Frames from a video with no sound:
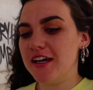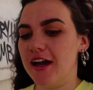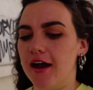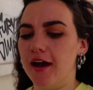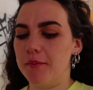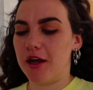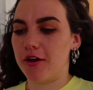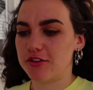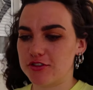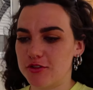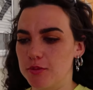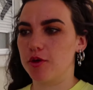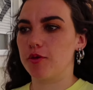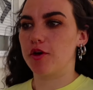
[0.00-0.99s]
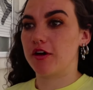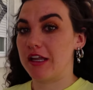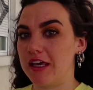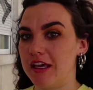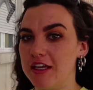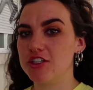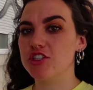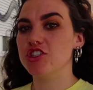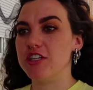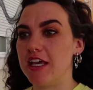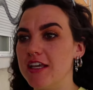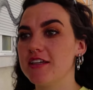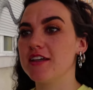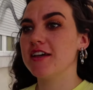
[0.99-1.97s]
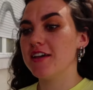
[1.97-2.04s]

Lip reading: I also am going on a Hinge date,